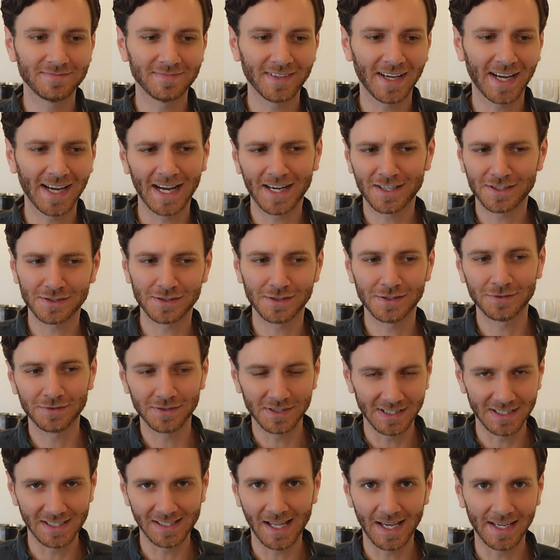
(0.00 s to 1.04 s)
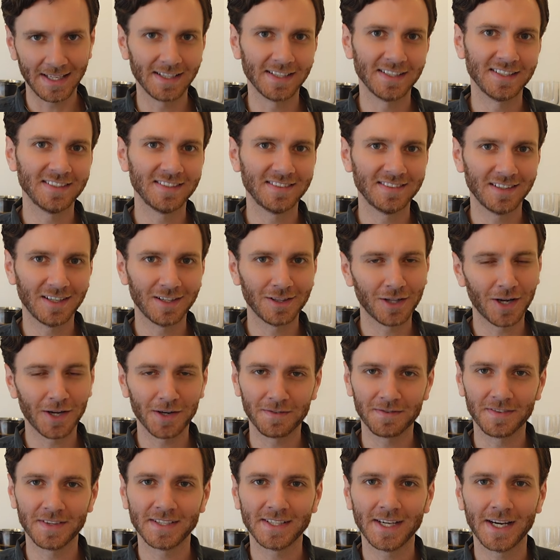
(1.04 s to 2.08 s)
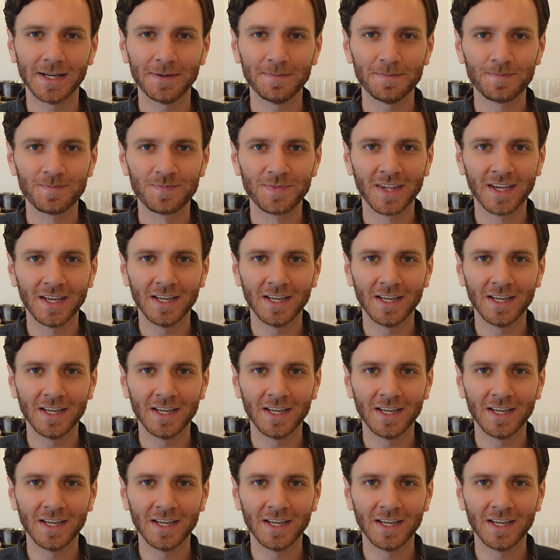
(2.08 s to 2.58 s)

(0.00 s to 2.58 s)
I actually really like it a lot of the time.